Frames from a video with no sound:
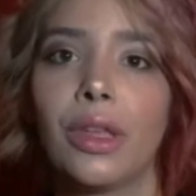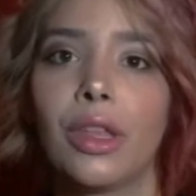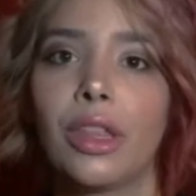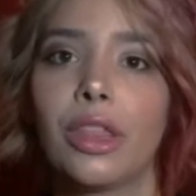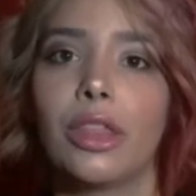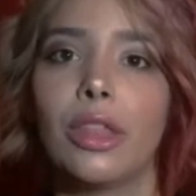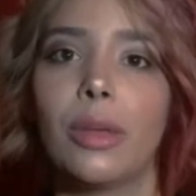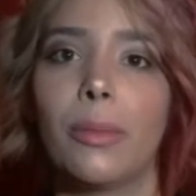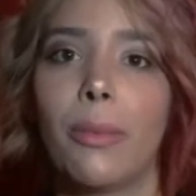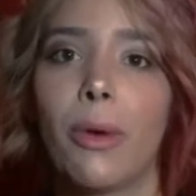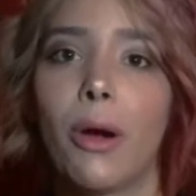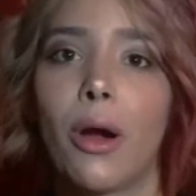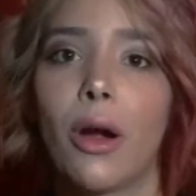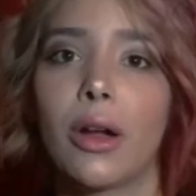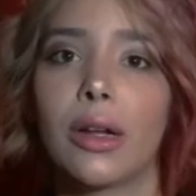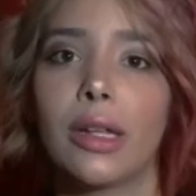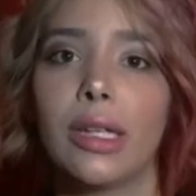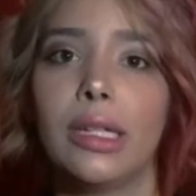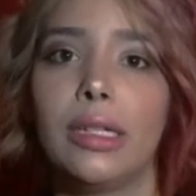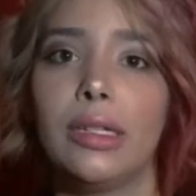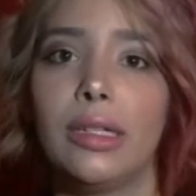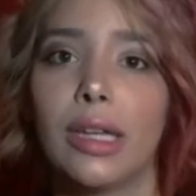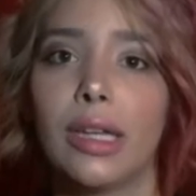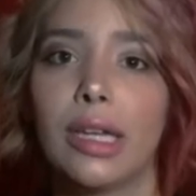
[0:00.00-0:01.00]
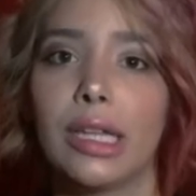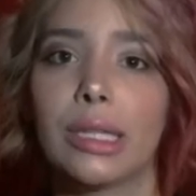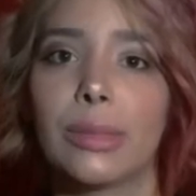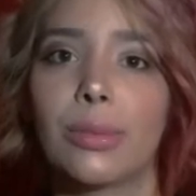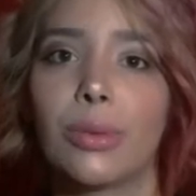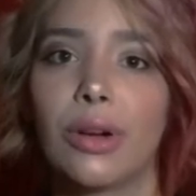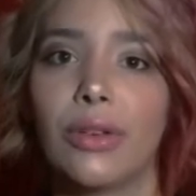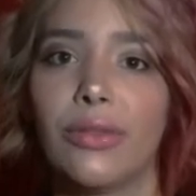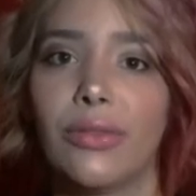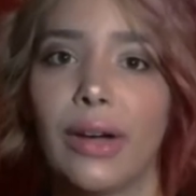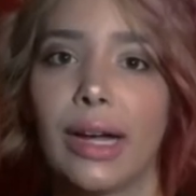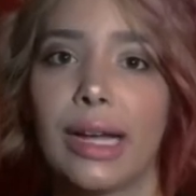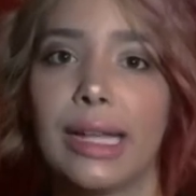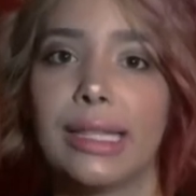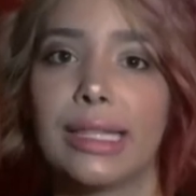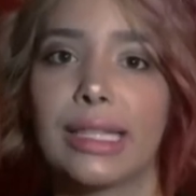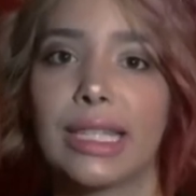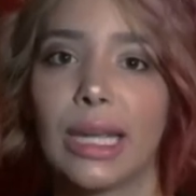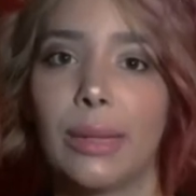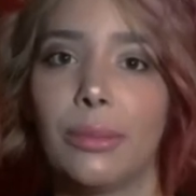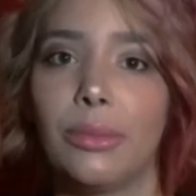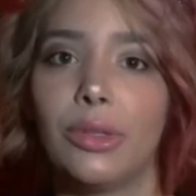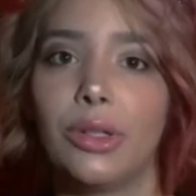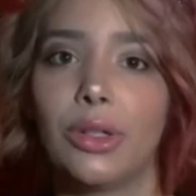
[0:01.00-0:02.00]
The party does provide
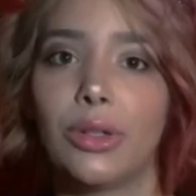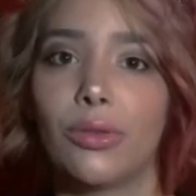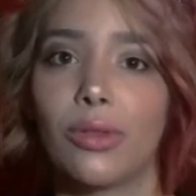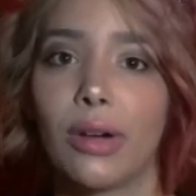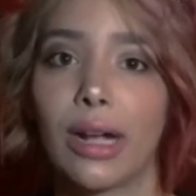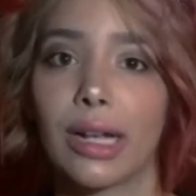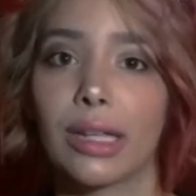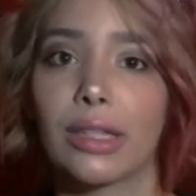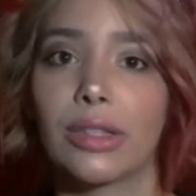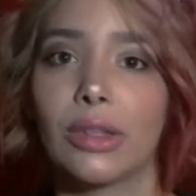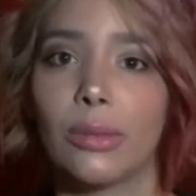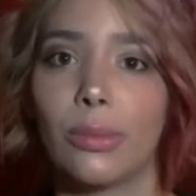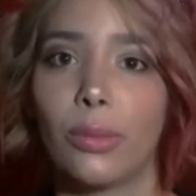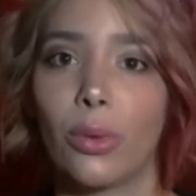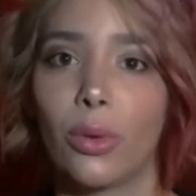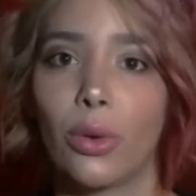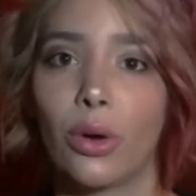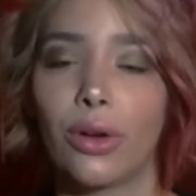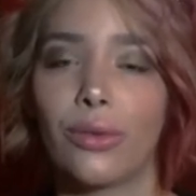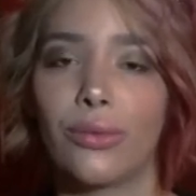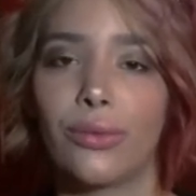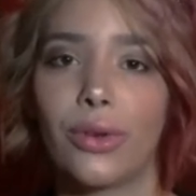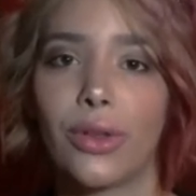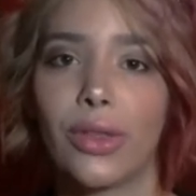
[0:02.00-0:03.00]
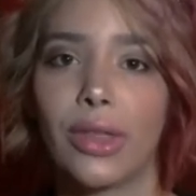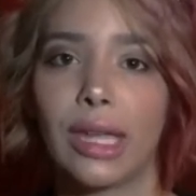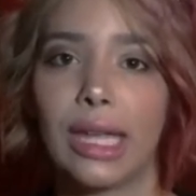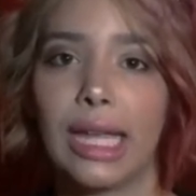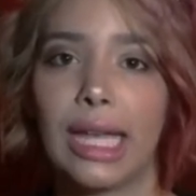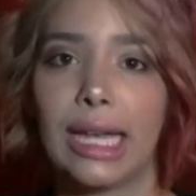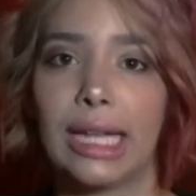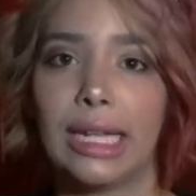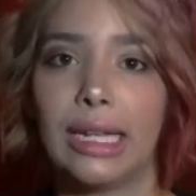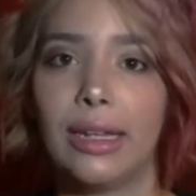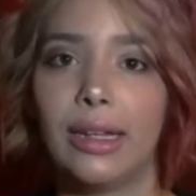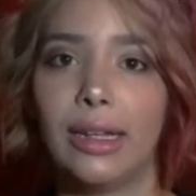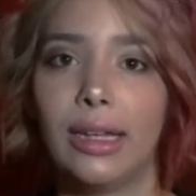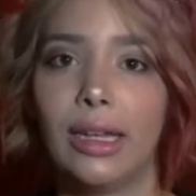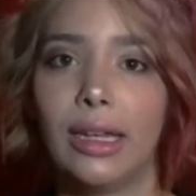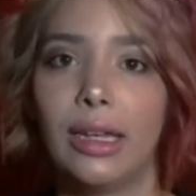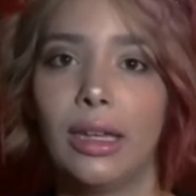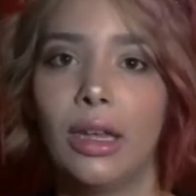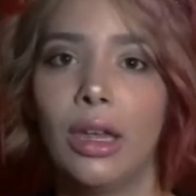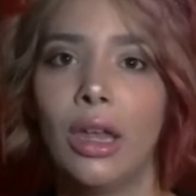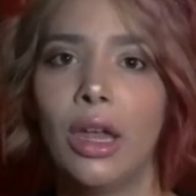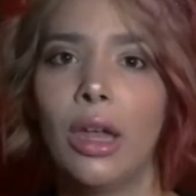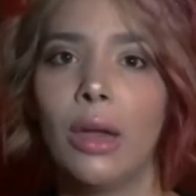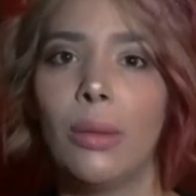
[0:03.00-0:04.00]
some direct support for the candidate,
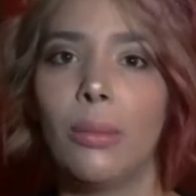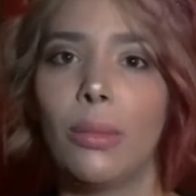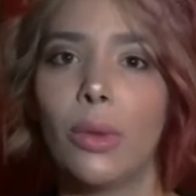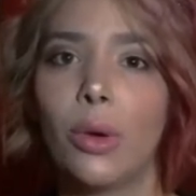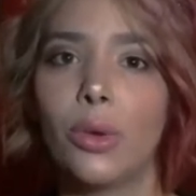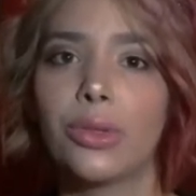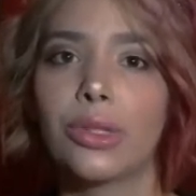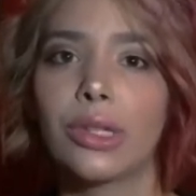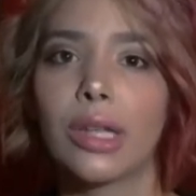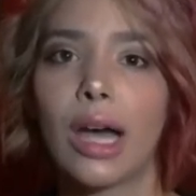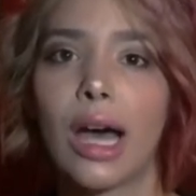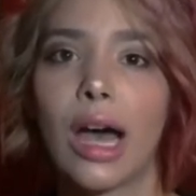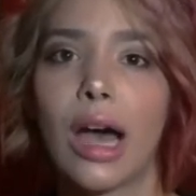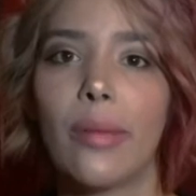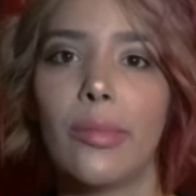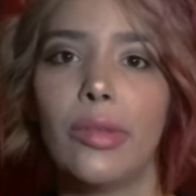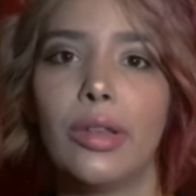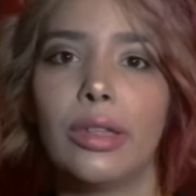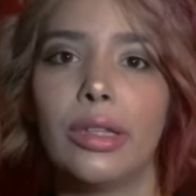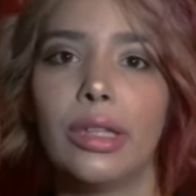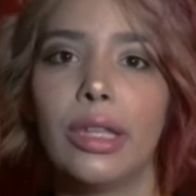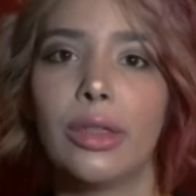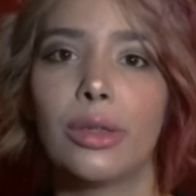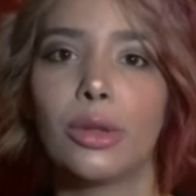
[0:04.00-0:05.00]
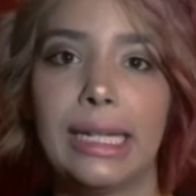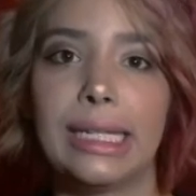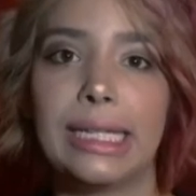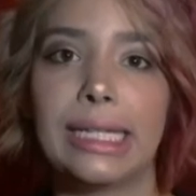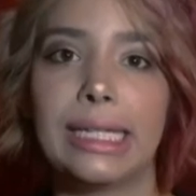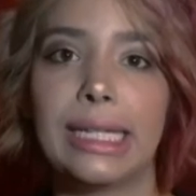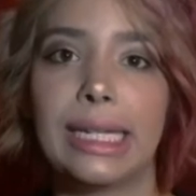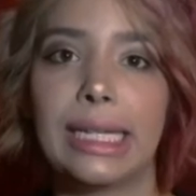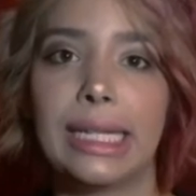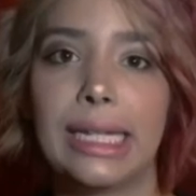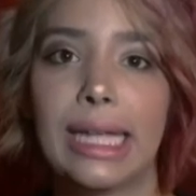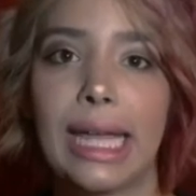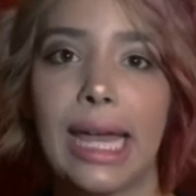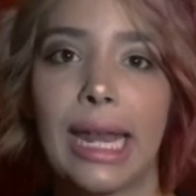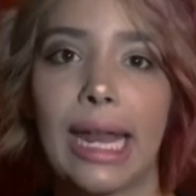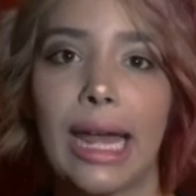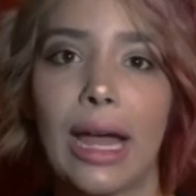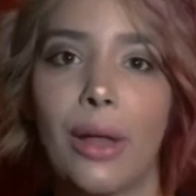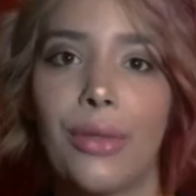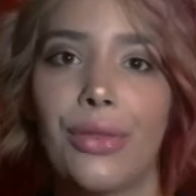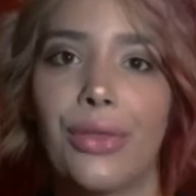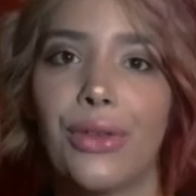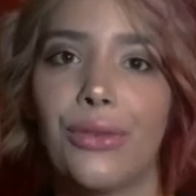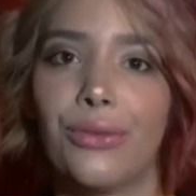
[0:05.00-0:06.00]
most commonly through to get
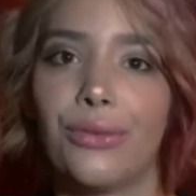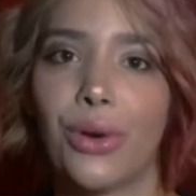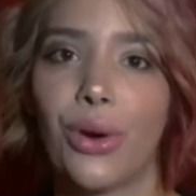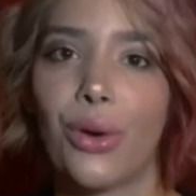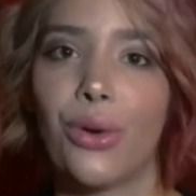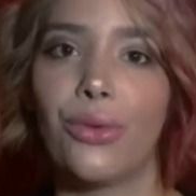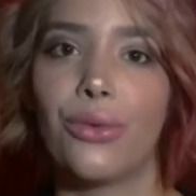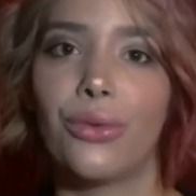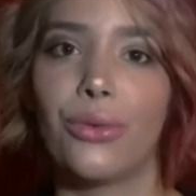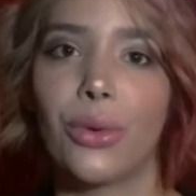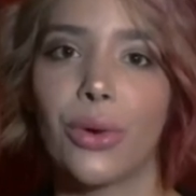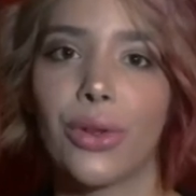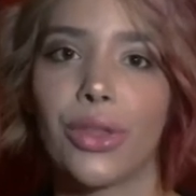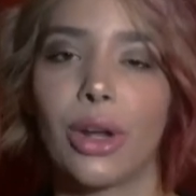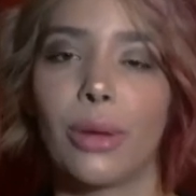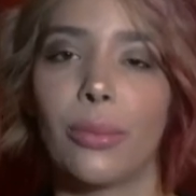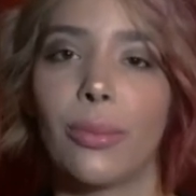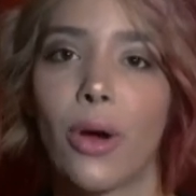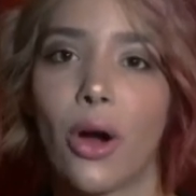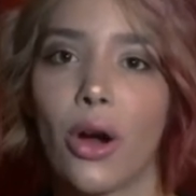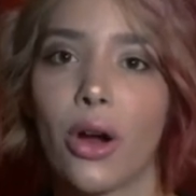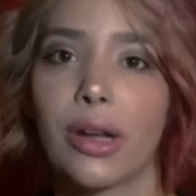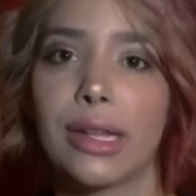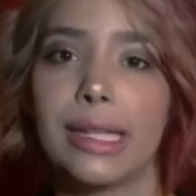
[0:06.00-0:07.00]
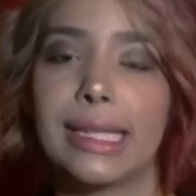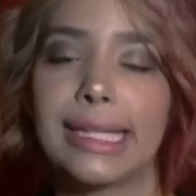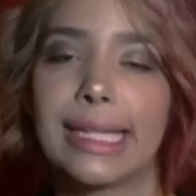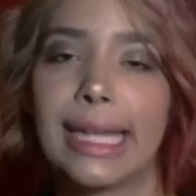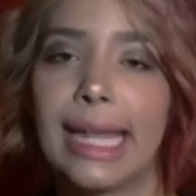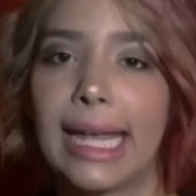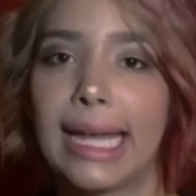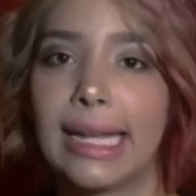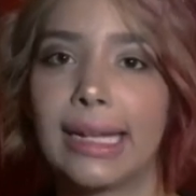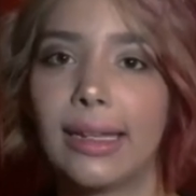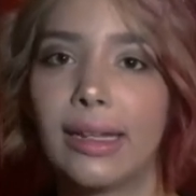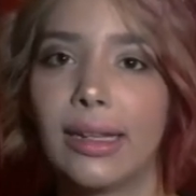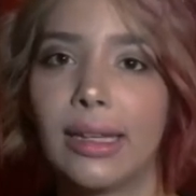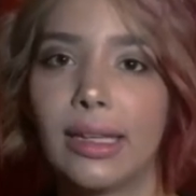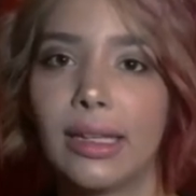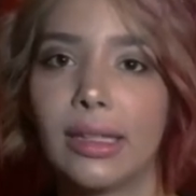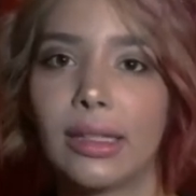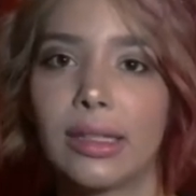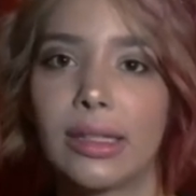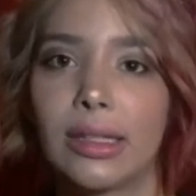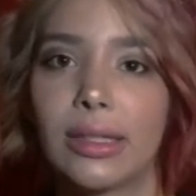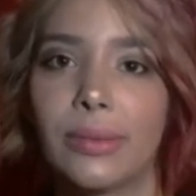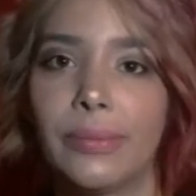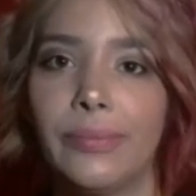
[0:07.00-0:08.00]
out the vote for their party's
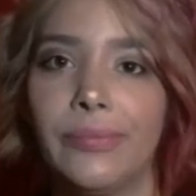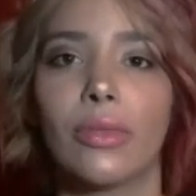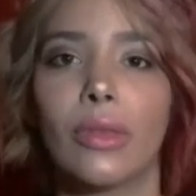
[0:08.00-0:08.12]
candidates.